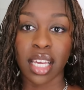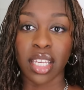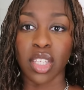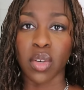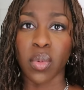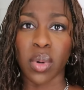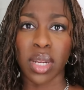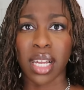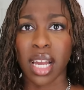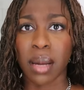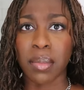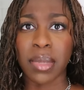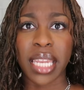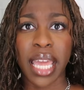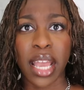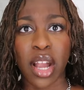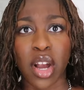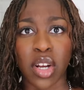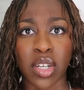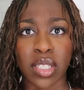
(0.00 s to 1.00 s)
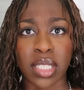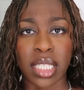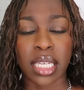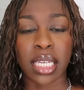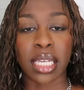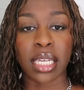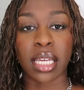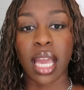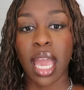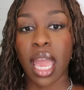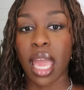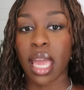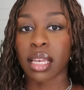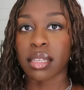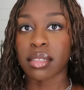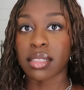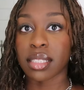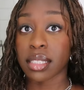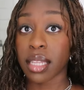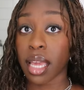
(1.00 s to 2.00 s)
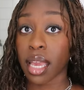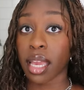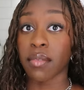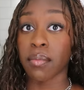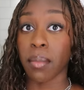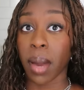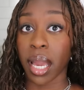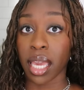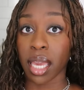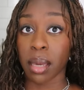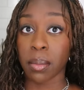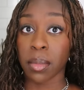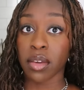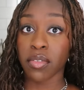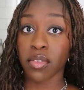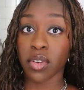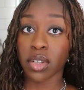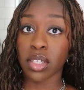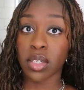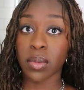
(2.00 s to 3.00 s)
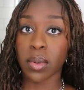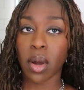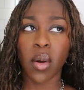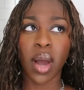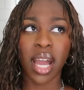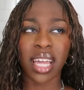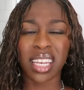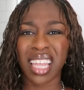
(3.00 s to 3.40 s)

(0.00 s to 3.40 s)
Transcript: you want to come a day early and stay in Miami for a little oh I,